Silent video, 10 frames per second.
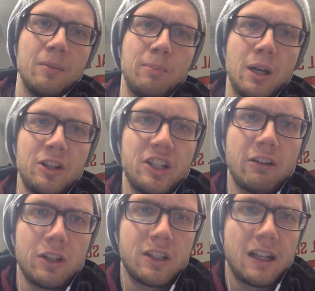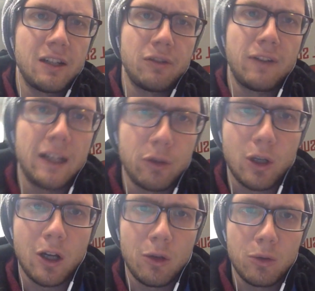by a Gerard Deulofeu
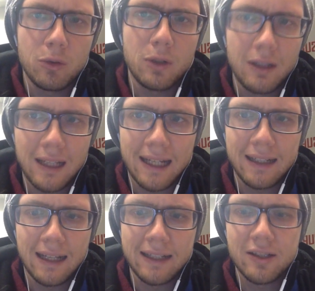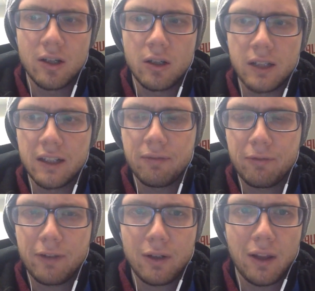goal late on, and
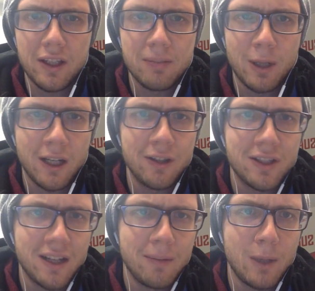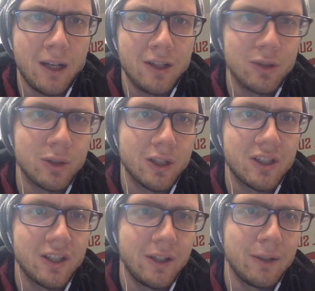it felt like this might go the same way. Arsenal took a
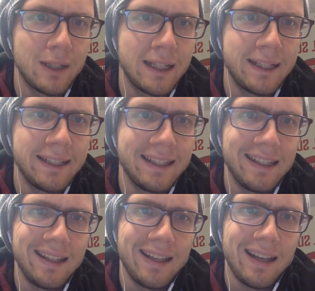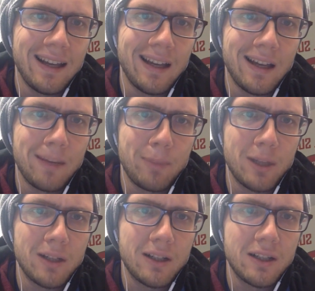2-0 lead, but
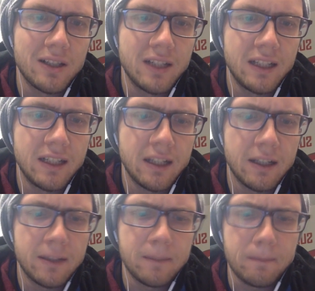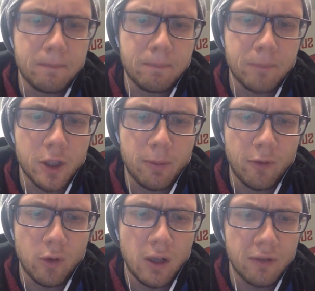conceded just
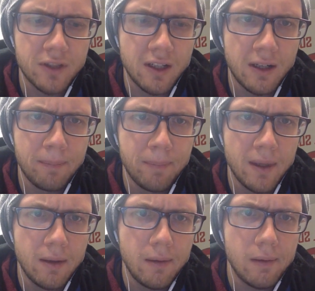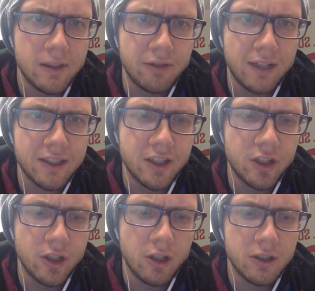before half time a deflected
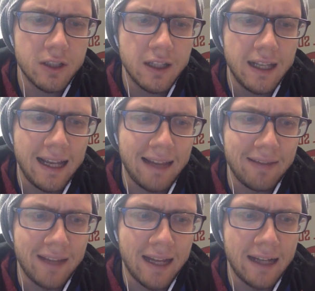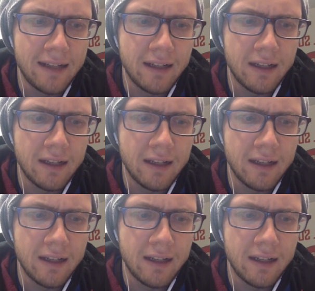shot, and then